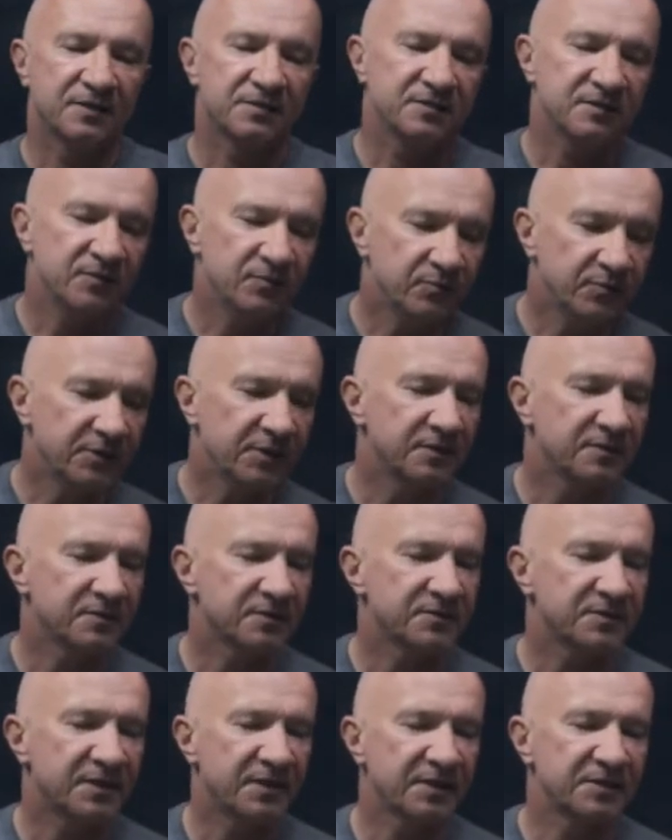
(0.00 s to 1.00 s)
simply, in this
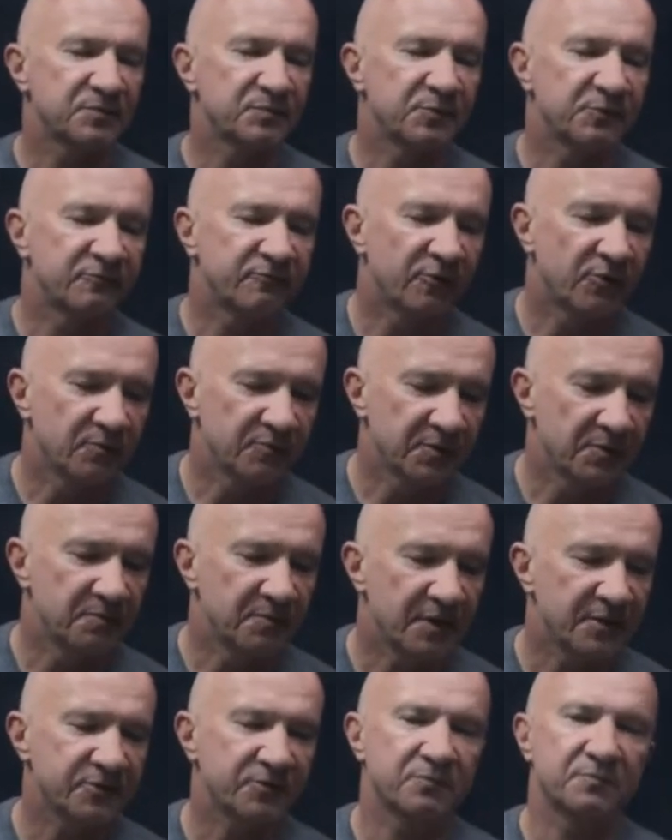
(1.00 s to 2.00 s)
case, perform the
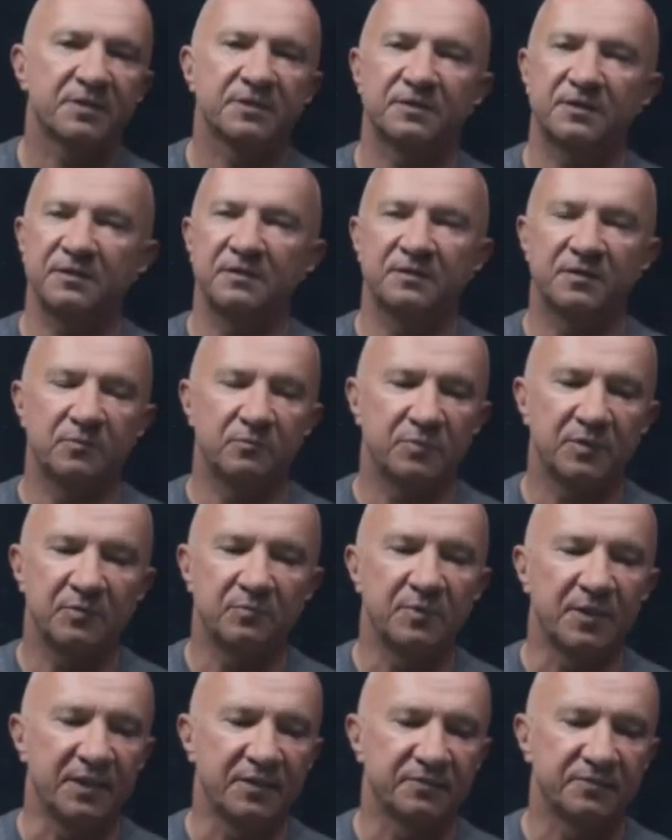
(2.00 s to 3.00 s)
measurement in the B
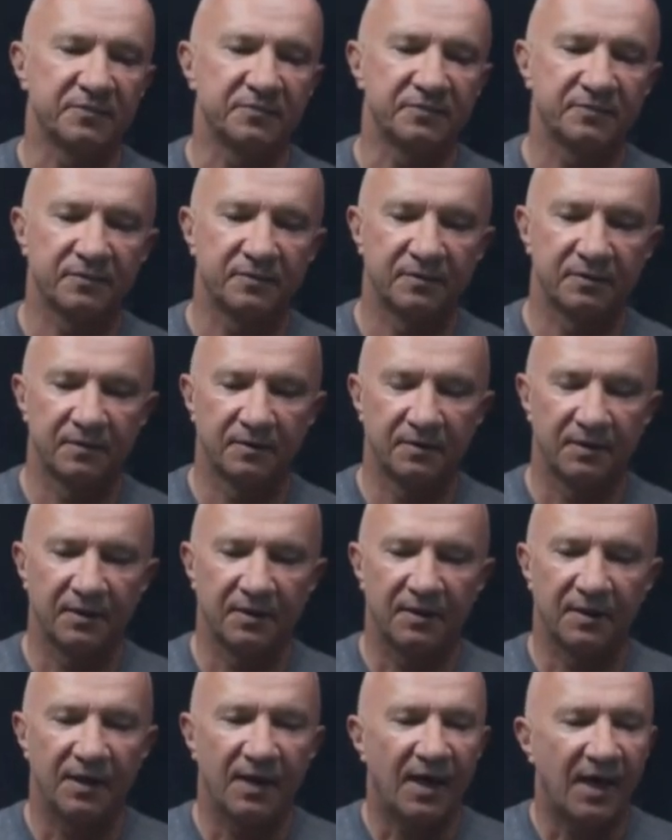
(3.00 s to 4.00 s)
basis.
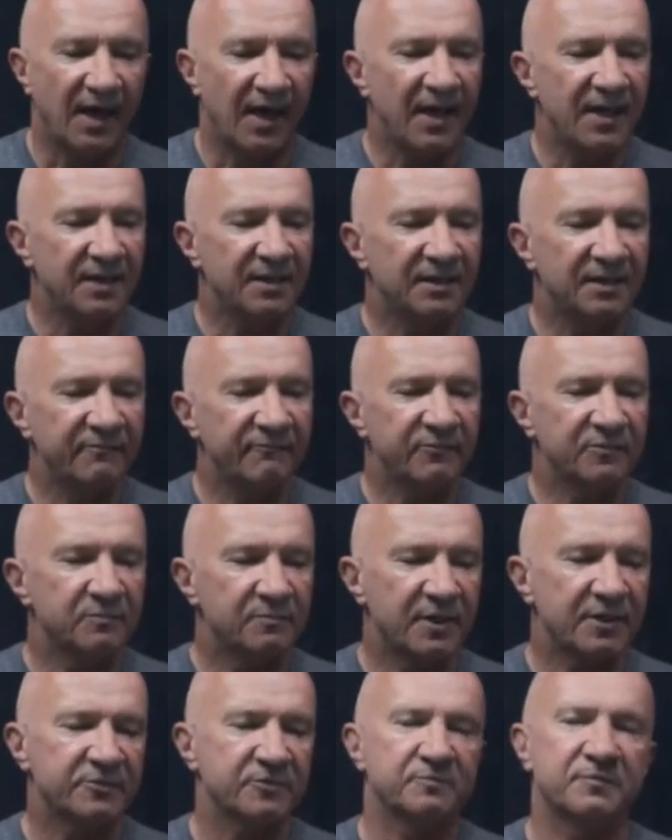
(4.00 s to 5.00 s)
A given
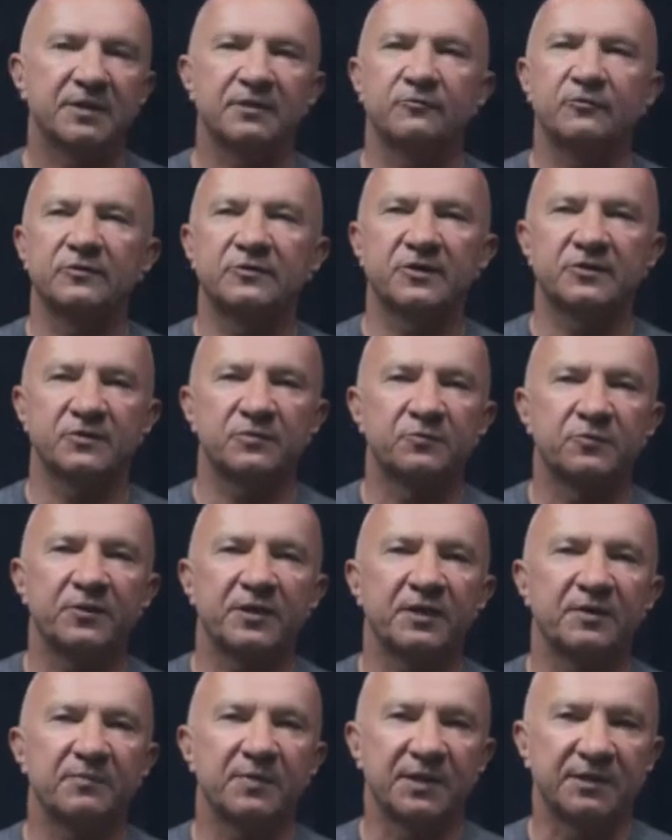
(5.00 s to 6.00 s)
measurement will just bring
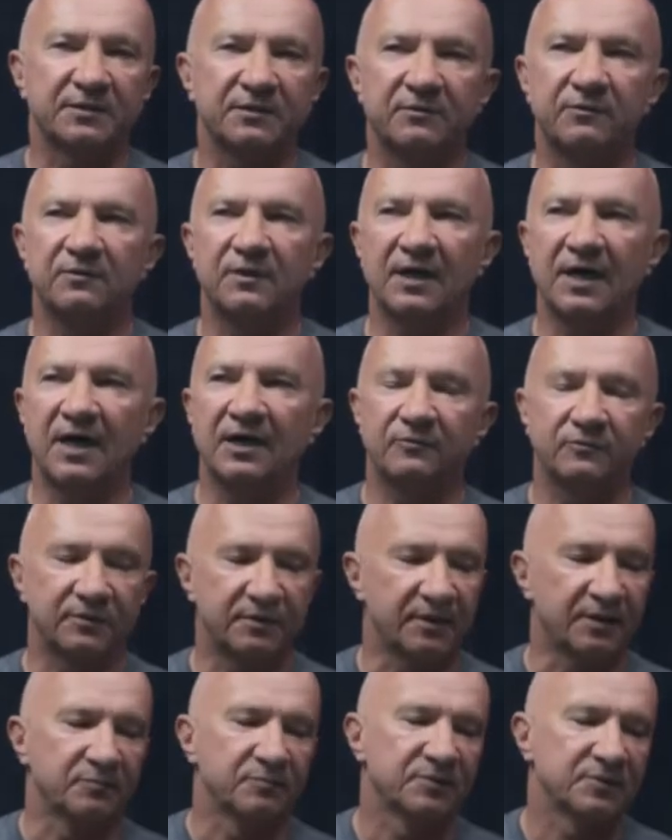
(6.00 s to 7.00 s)
a particular
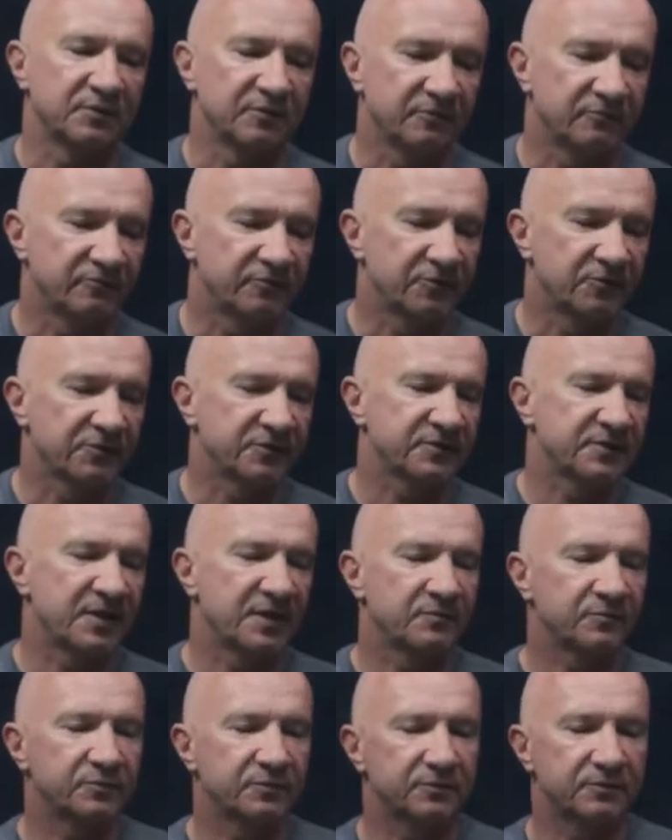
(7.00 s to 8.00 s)
outcome. So, for
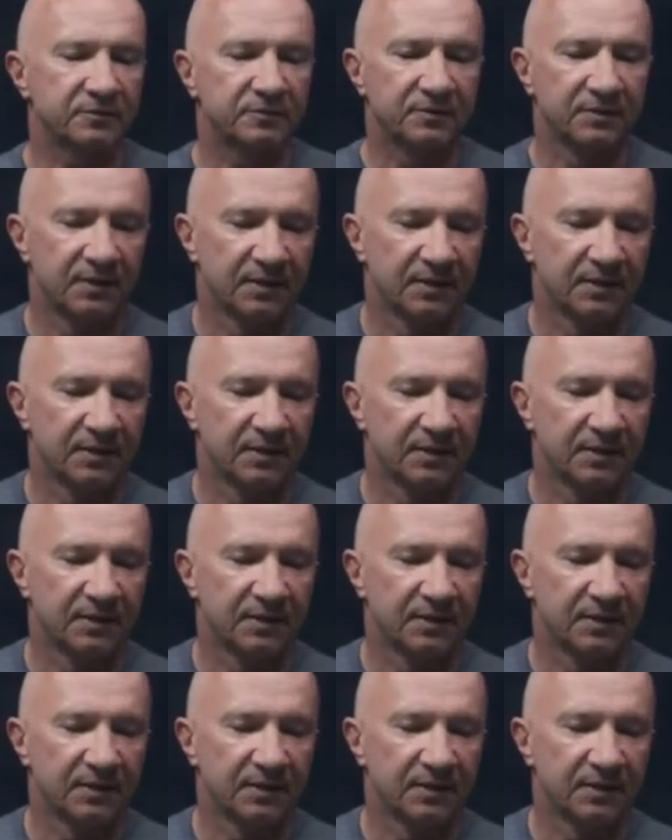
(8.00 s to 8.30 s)
example,